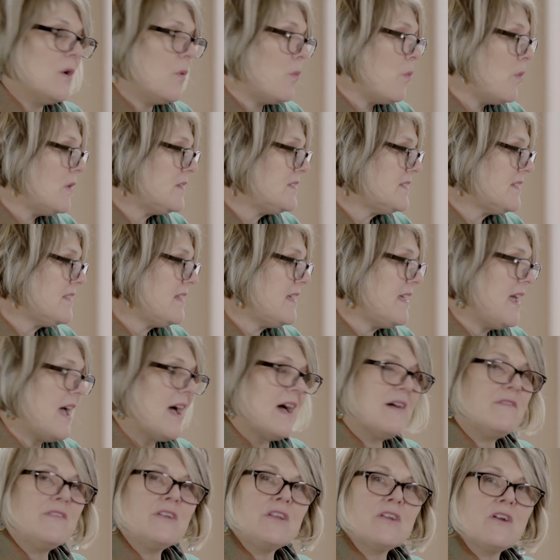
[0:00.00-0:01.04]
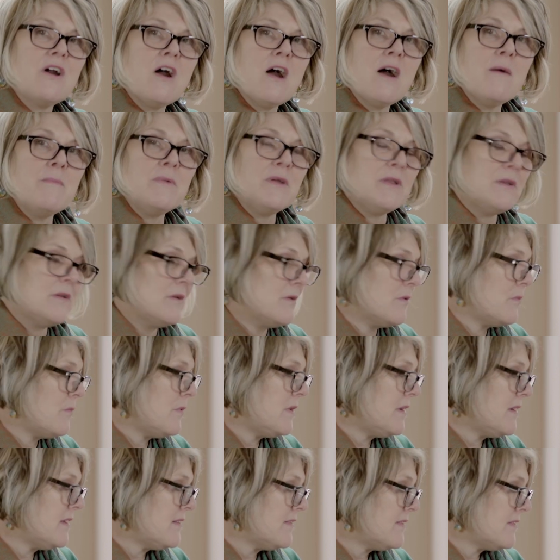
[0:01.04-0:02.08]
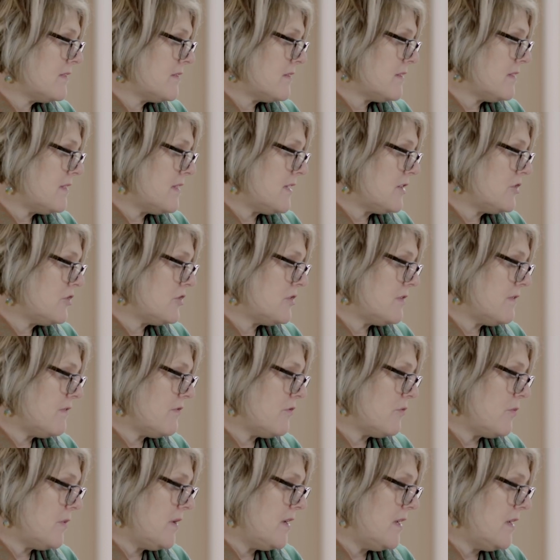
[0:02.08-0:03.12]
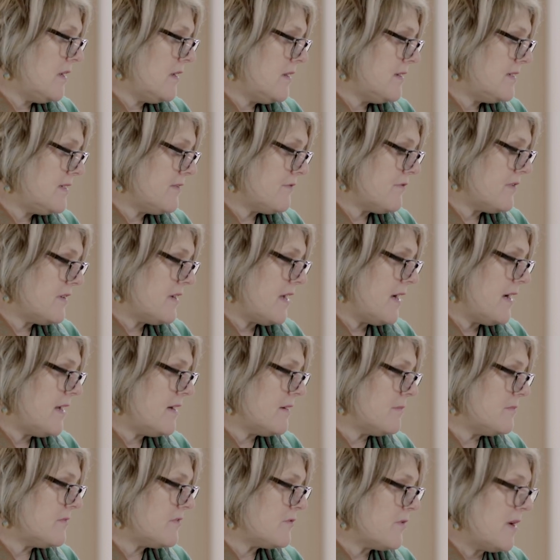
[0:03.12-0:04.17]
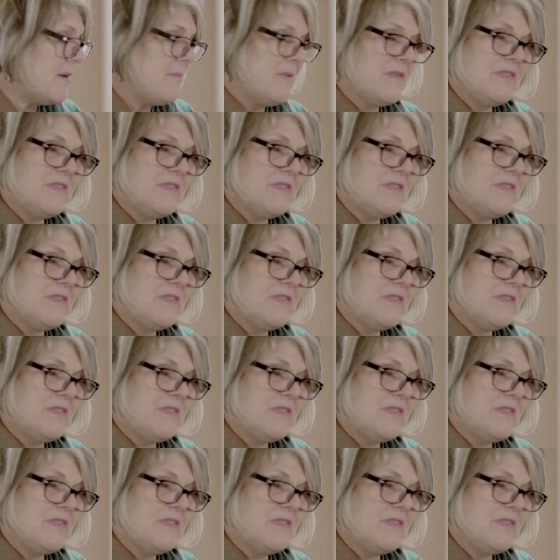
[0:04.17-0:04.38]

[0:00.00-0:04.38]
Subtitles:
What do they have in common? What a collection of 3 different items, right?